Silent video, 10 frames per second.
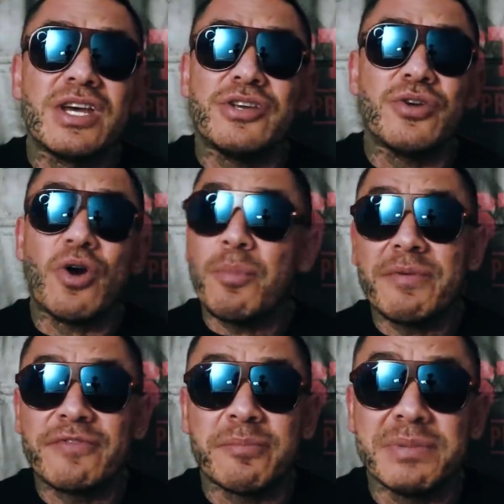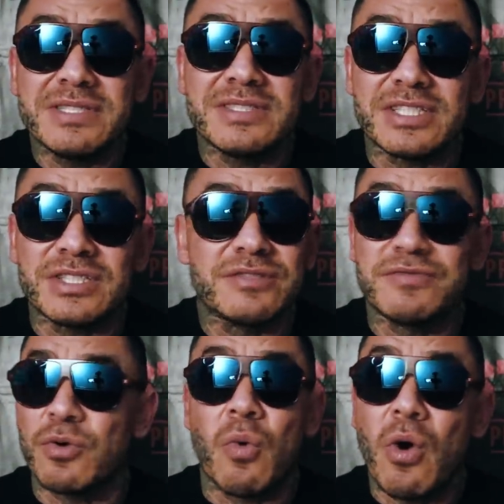you're open for business,
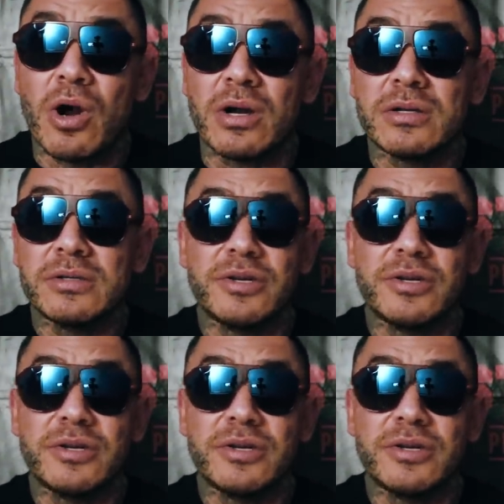for war.